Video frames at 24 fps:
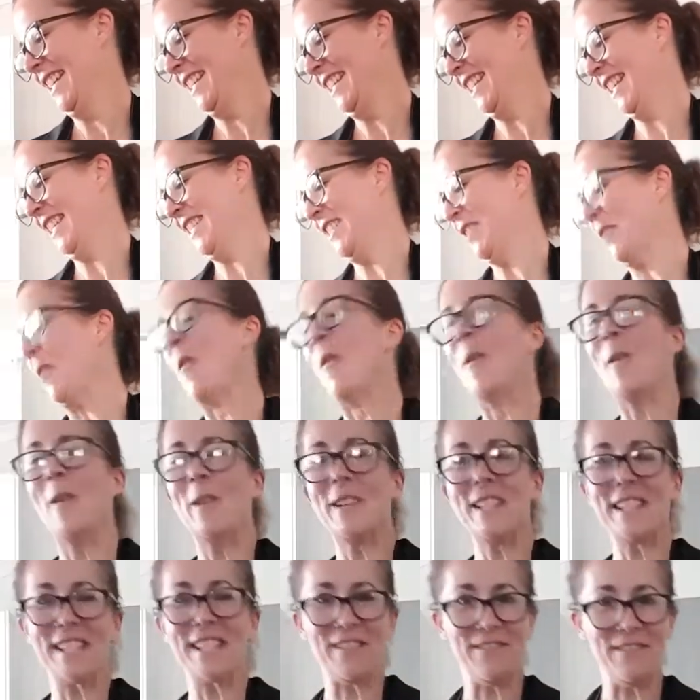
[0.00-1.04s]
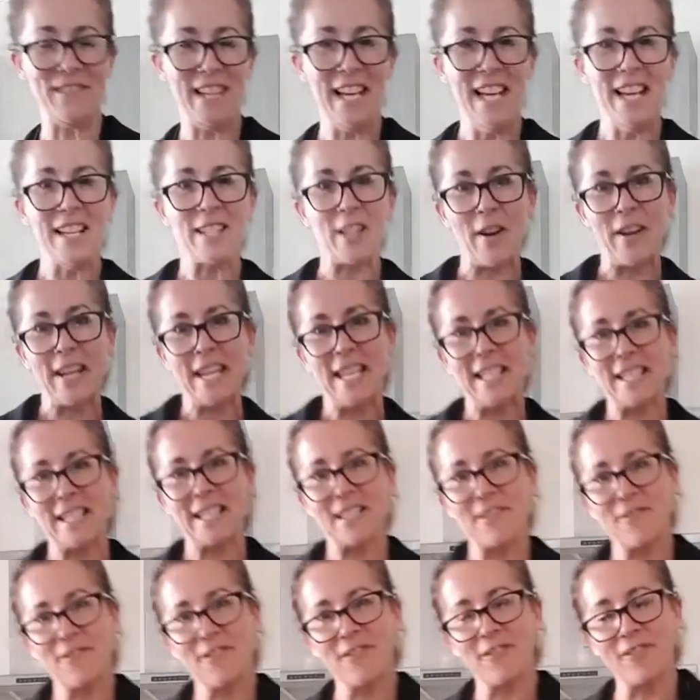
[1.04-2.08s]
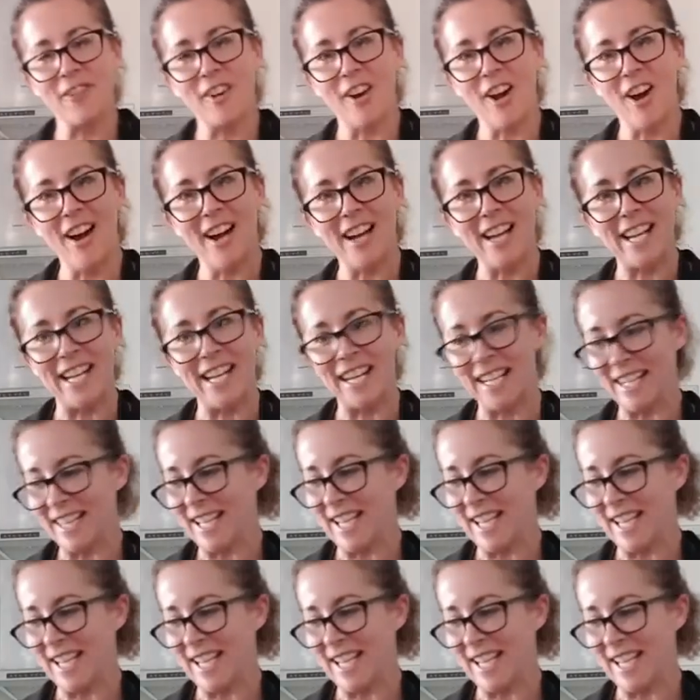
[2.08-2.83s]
That's awesome. So it's frying